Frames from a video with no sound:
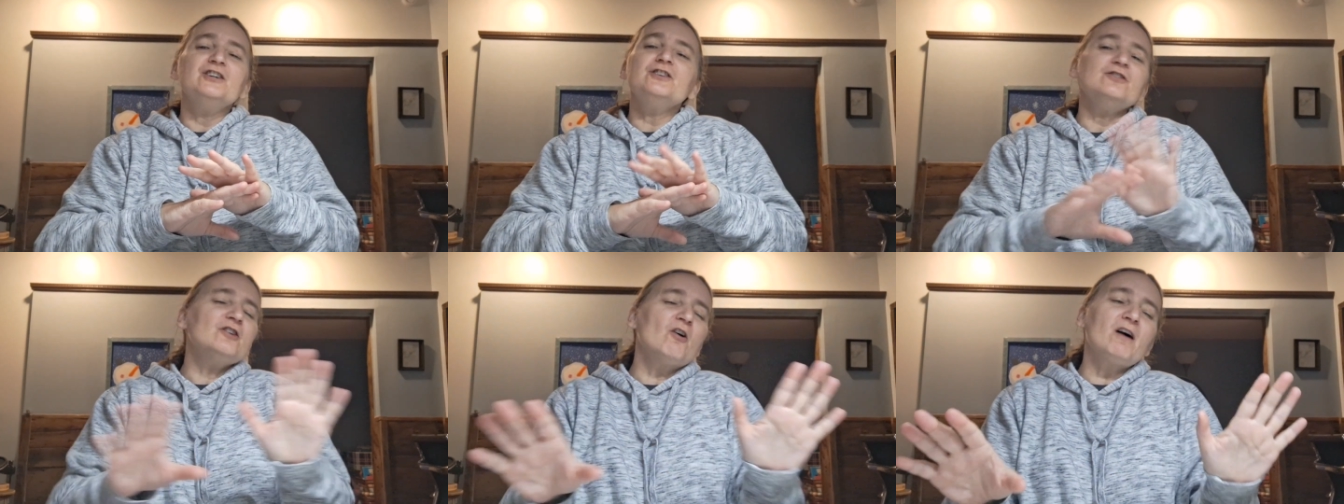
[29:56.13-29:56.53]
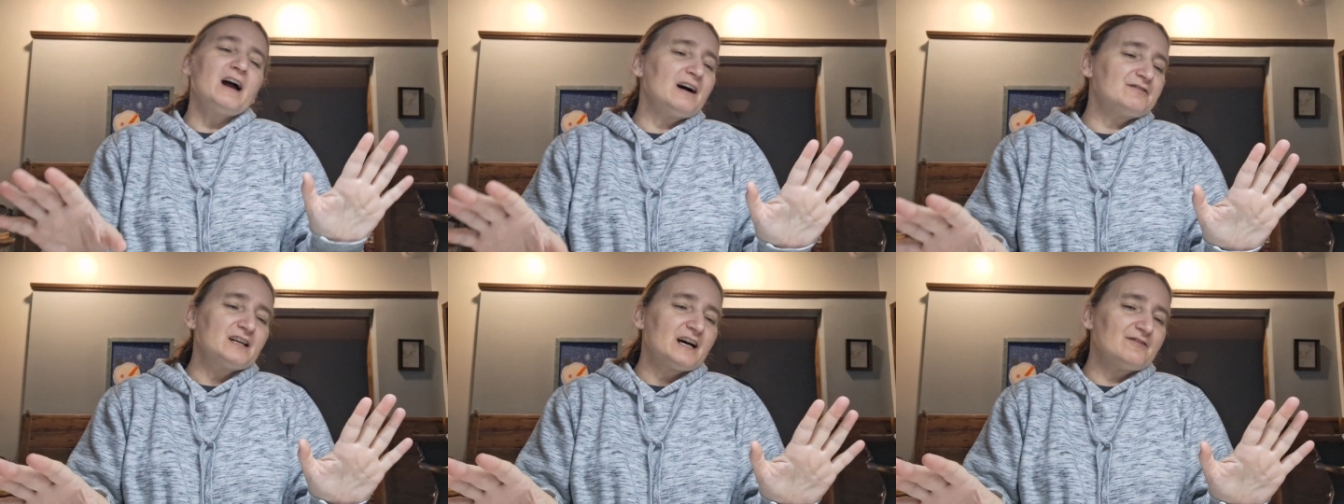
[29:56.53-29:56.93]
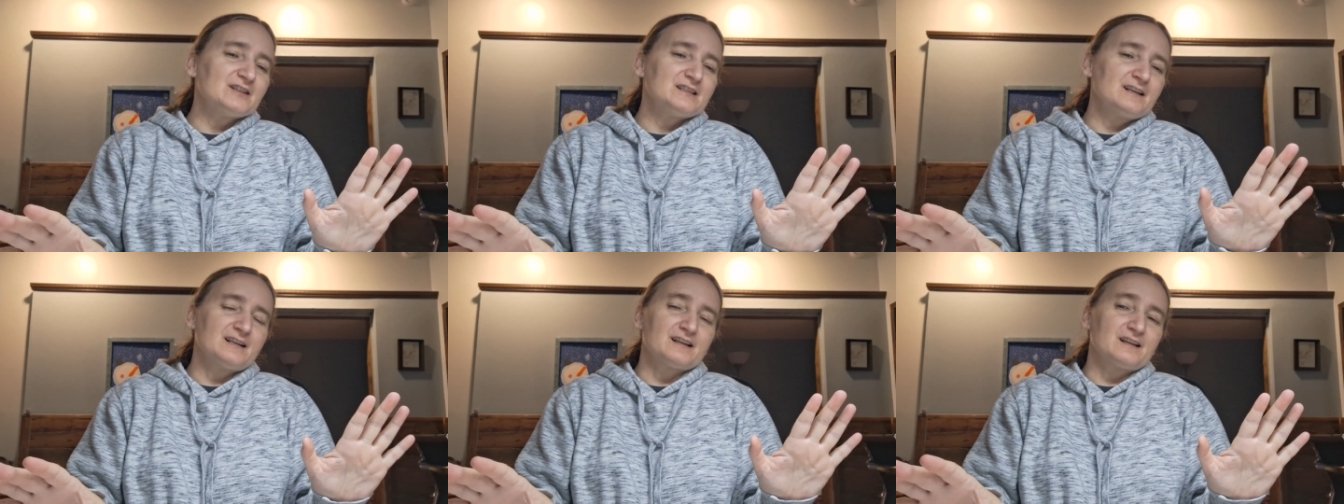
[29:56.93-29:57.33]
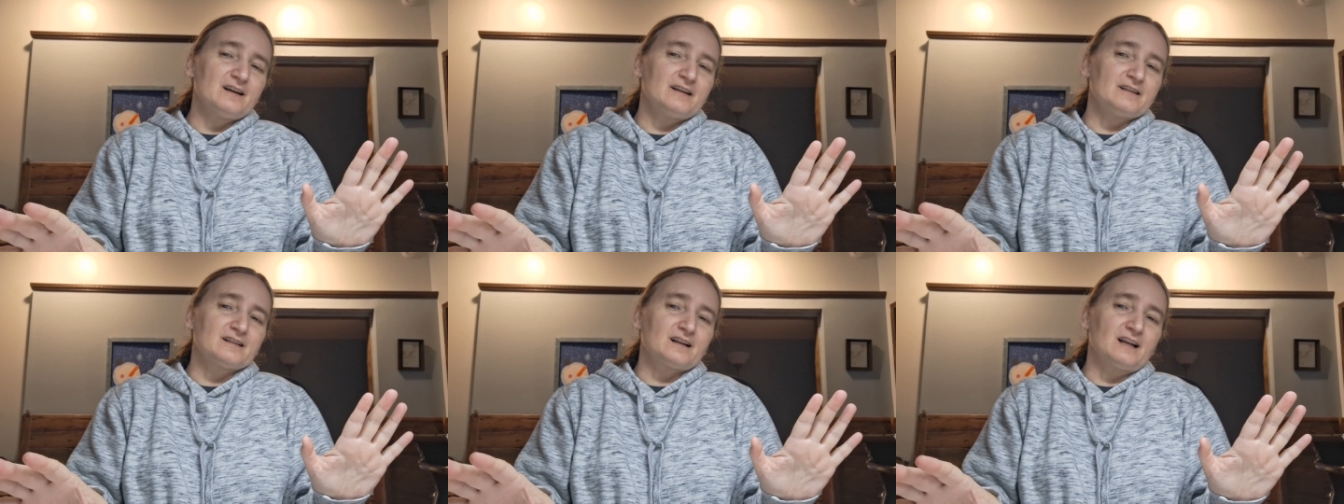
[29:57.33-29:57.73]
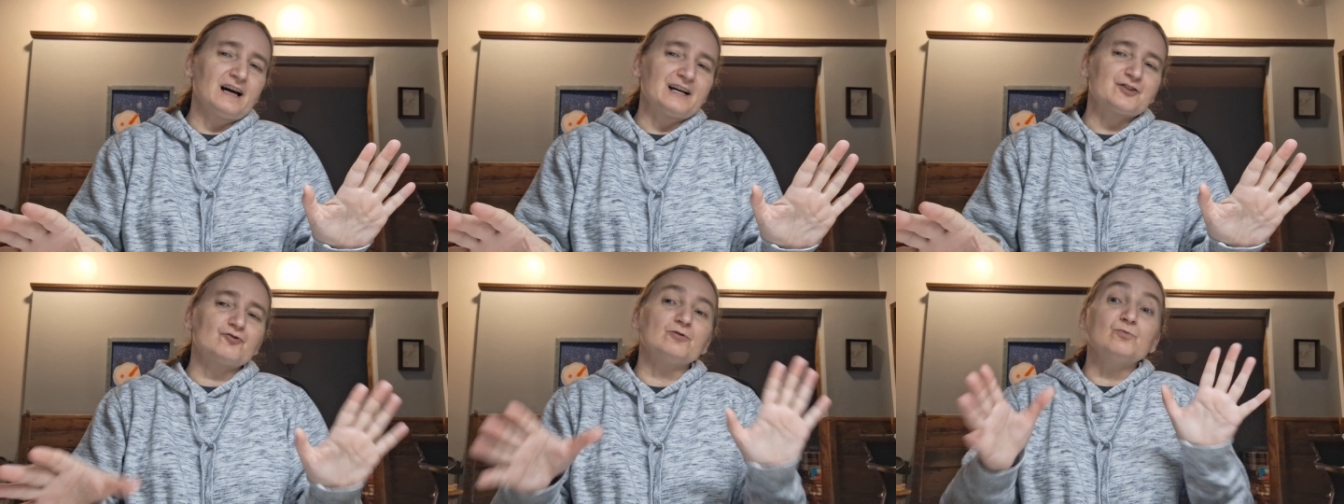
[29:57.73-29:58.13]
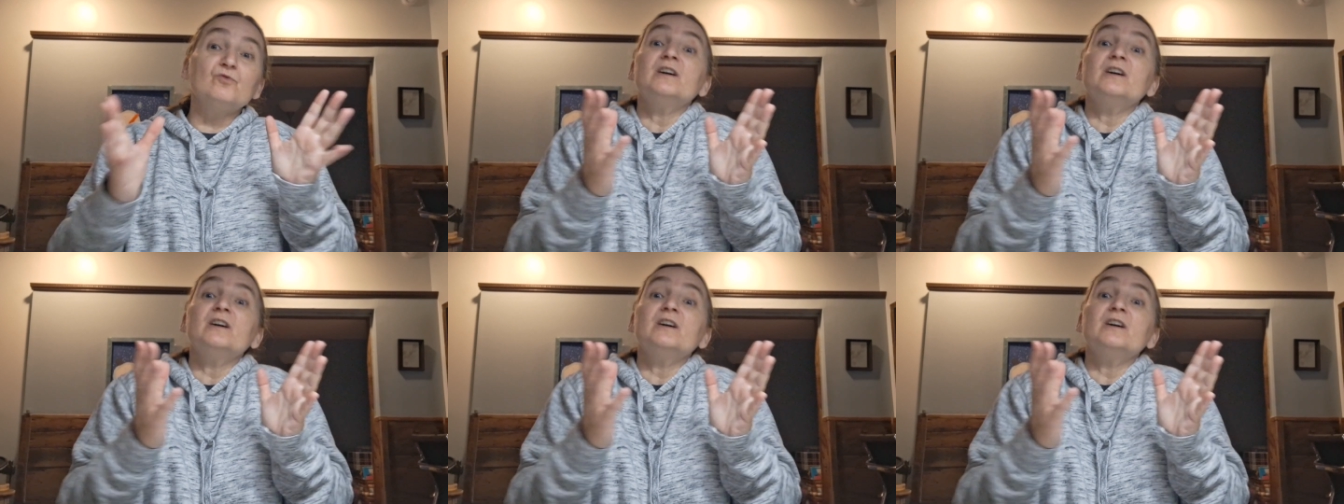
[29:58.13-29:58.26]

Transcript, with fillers: You don't have to have a dedicated classroom.